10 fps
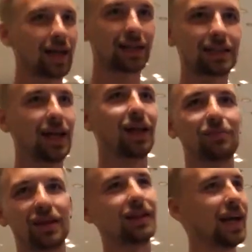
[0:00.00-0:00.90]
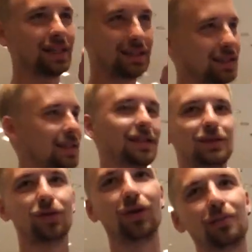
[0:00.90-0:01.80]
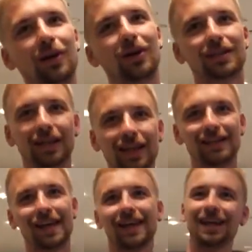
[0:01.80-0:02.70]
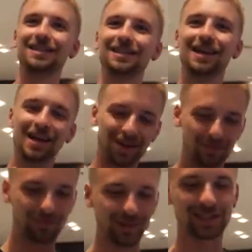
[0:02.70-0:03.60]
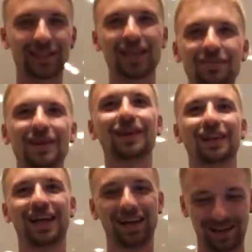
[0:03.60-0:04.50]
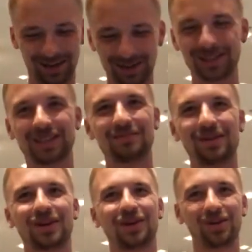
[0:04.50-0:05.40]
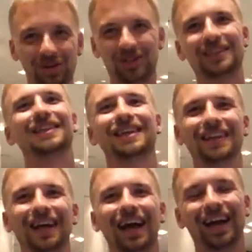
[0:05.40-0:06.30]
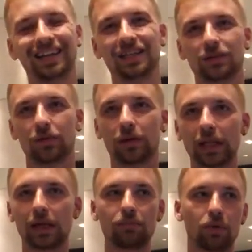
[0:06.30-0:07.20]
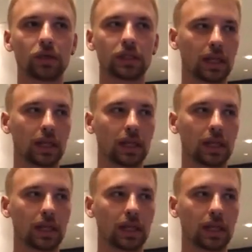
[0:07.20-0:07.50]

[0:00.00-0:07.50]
like telling me that this is cool because they can see me like see me good, and it's really important.